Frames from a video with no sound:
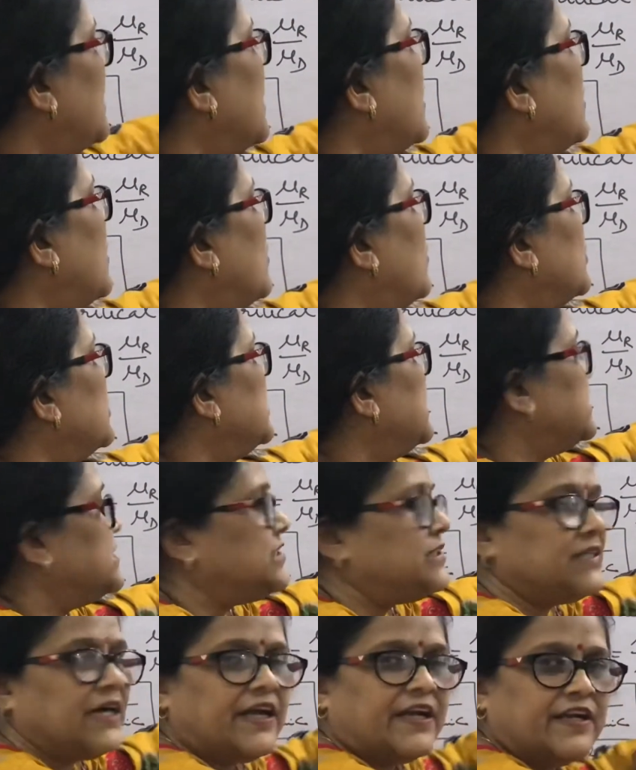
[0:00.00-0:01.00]
on this
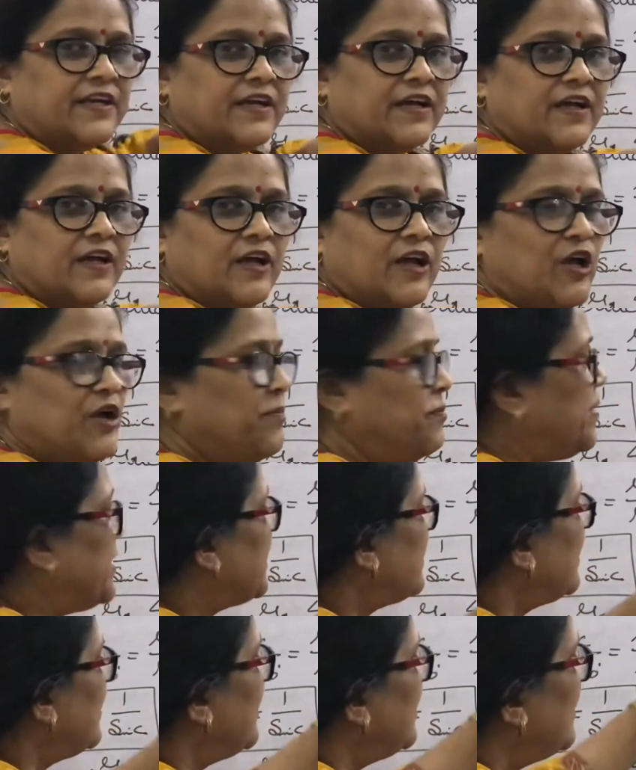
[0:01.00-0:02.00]
side.
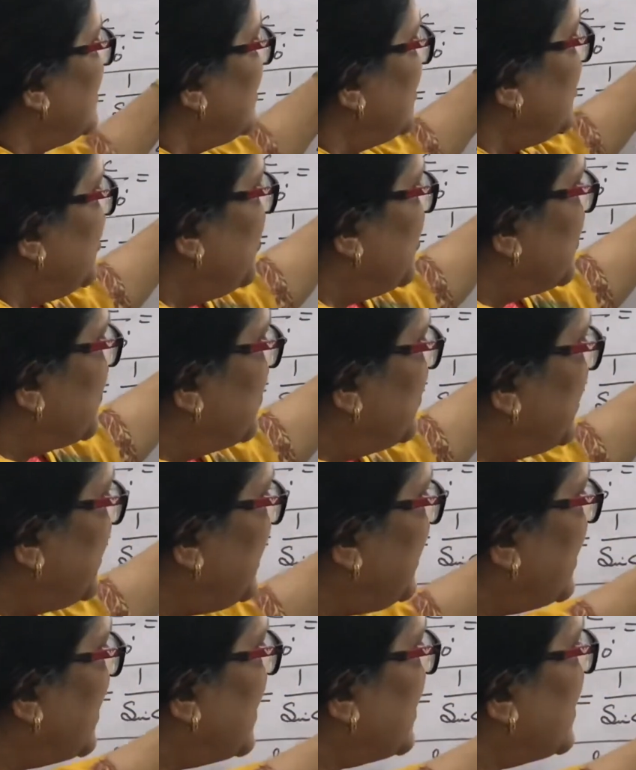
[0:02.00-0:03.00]
But due to
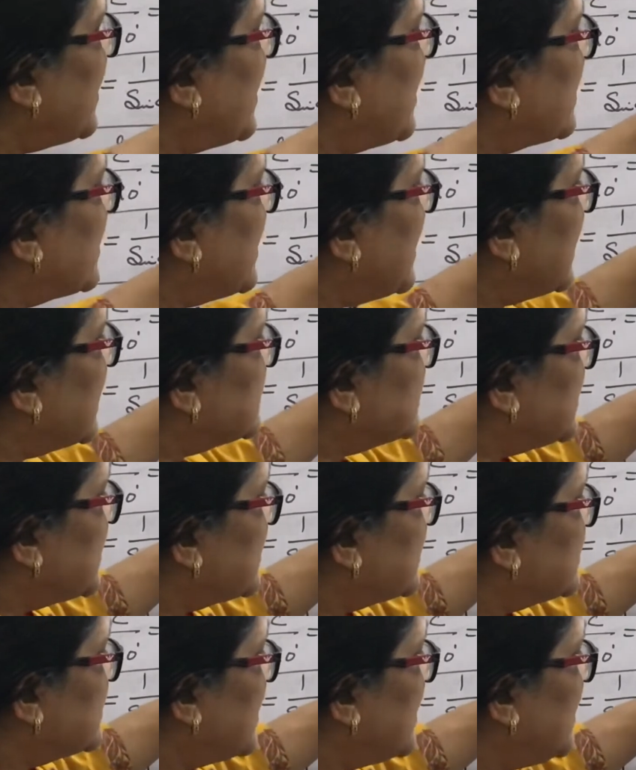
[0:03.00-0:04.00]
TIR, as
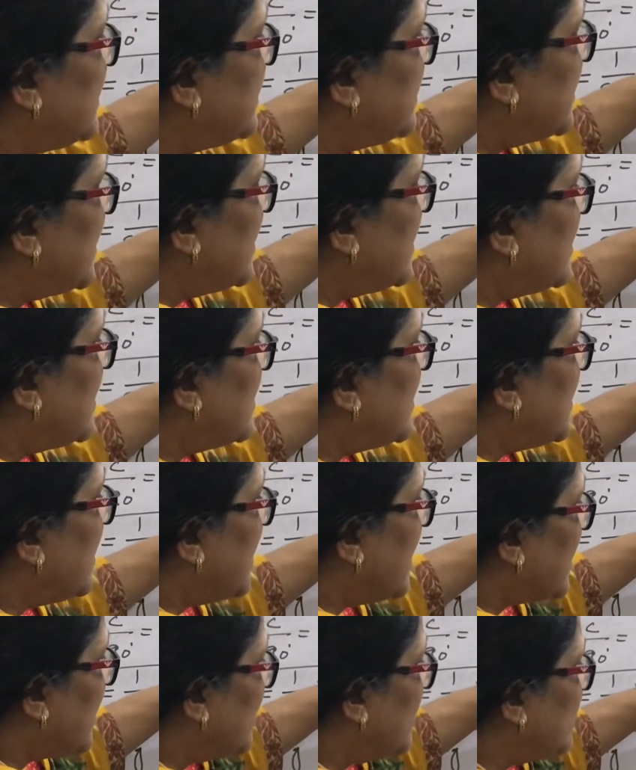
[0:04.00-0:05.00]
its
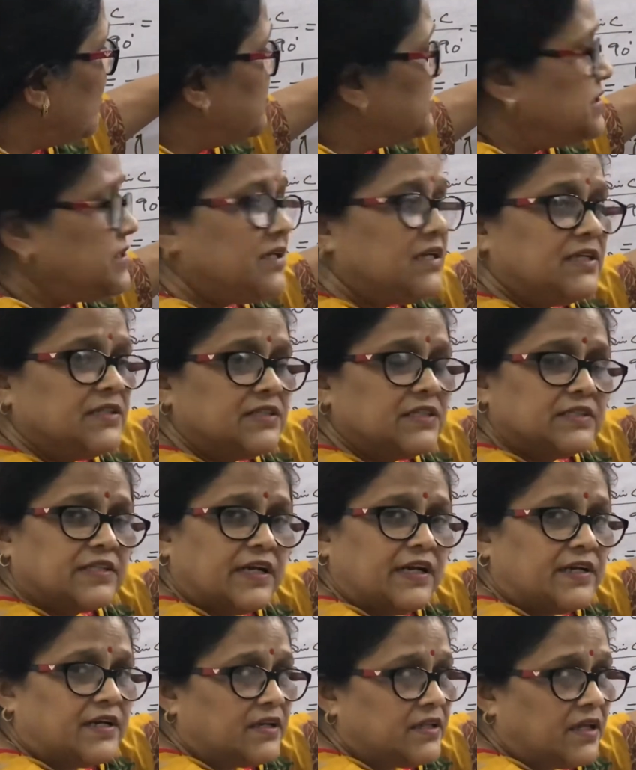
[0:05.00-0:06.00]
angle of incidence is
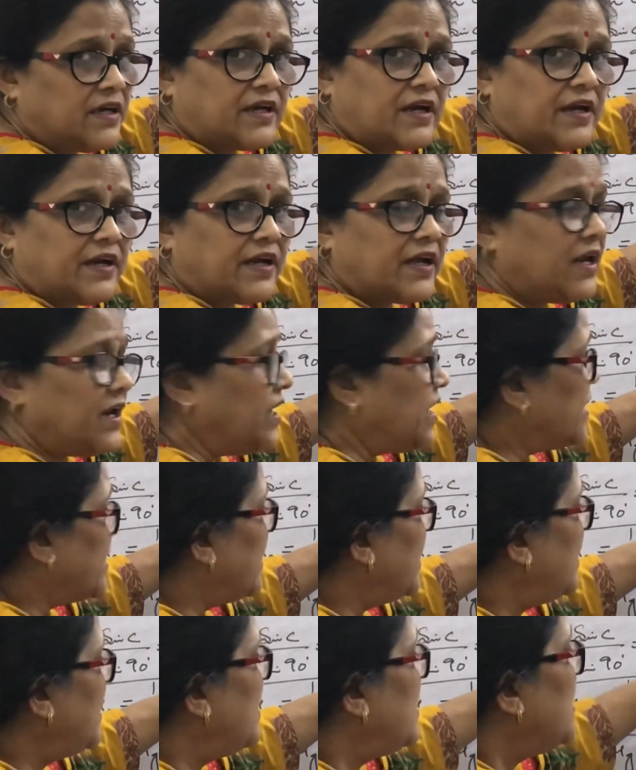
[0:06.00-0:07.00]
greater than critical
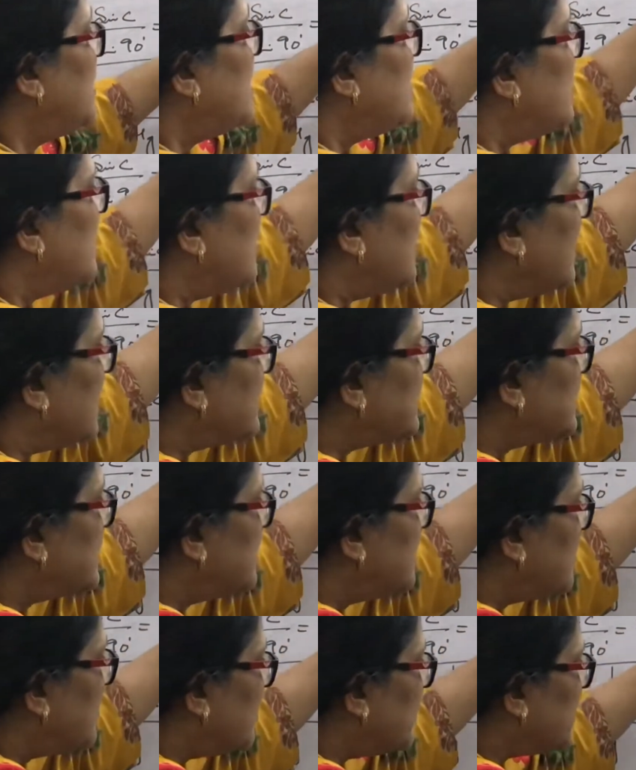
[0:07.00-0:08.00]
angle, its
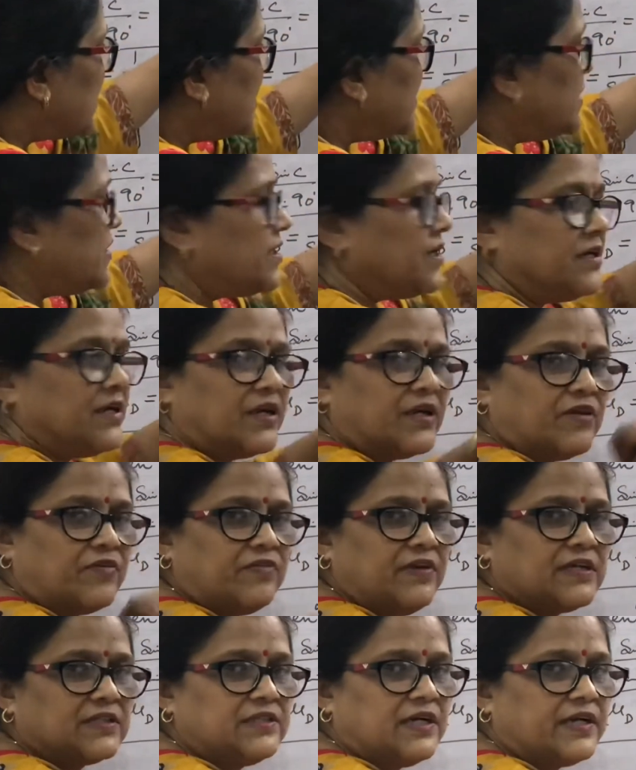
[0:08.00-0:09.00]
total internal
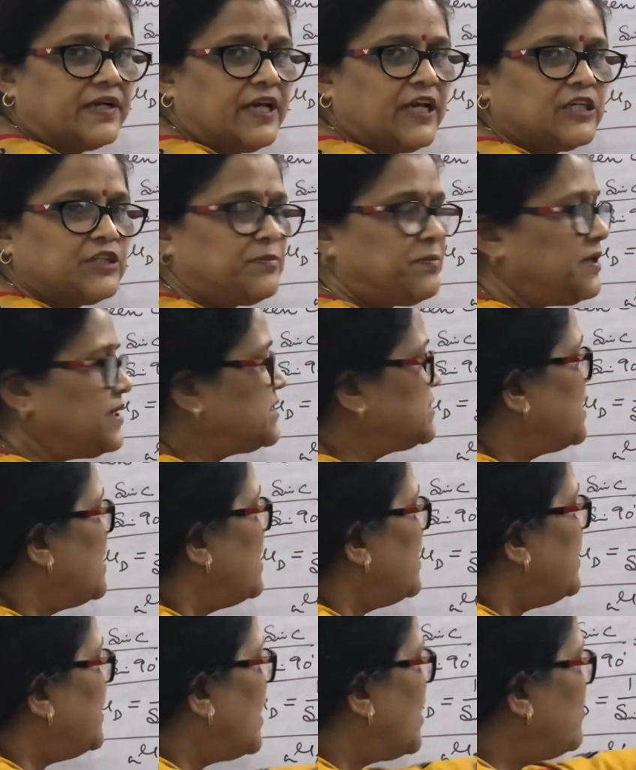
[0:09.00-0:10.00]
reflection takes place.
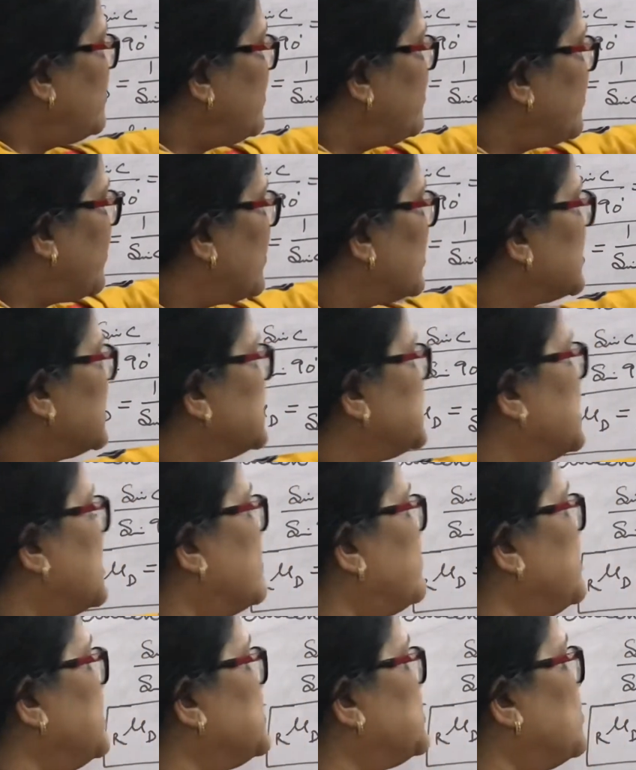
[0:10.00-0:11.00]
Now for the
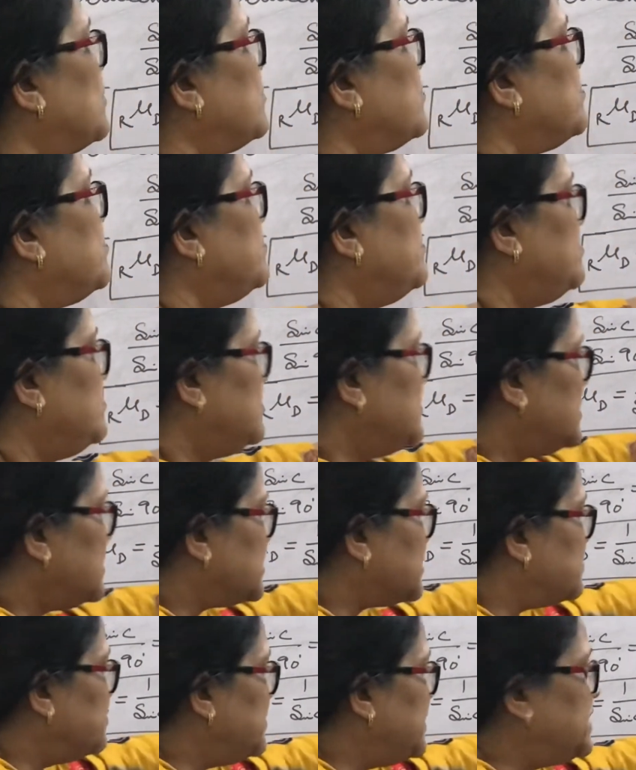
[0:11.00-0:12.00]
surface of this
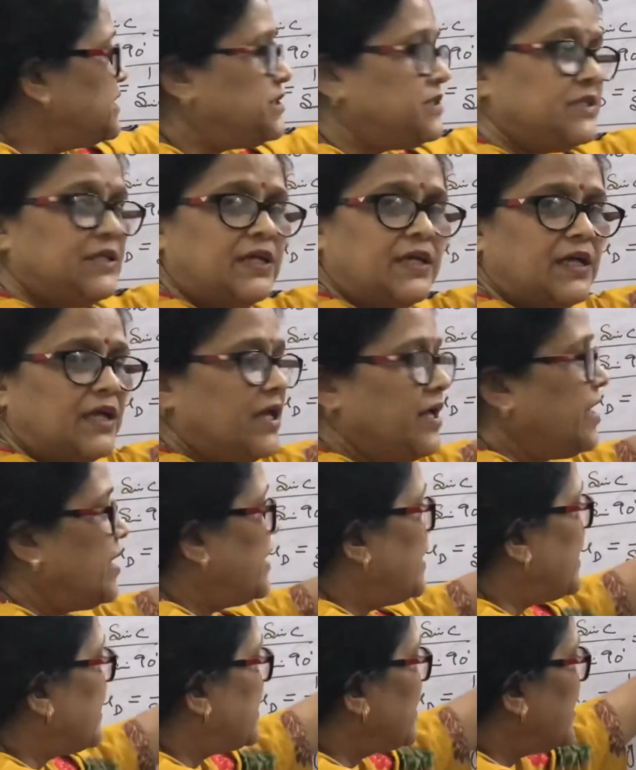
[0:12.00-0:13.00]
BC,
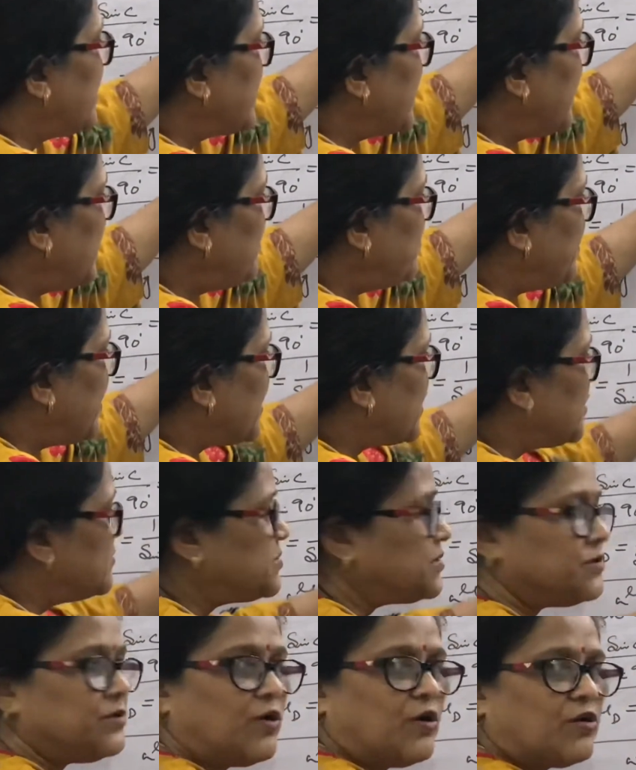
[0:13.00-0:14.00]
it again becomes
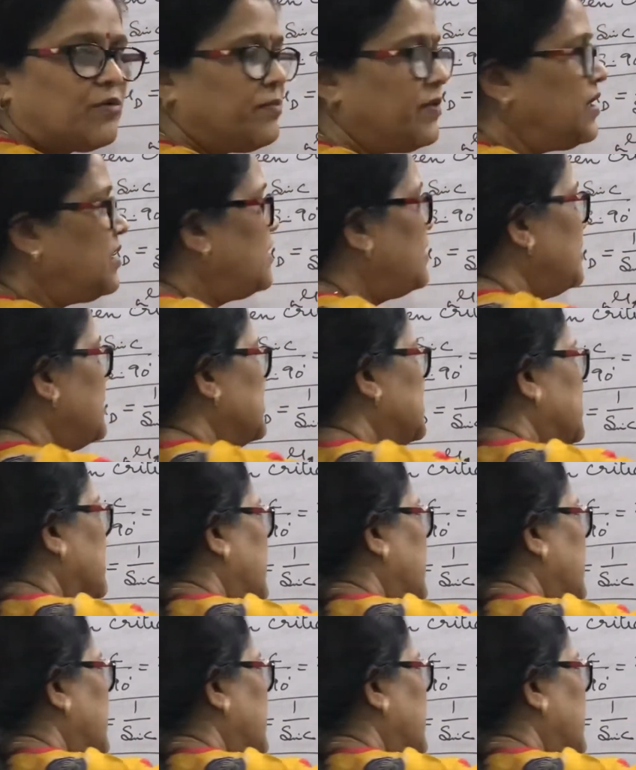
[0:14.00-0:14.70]
normal, so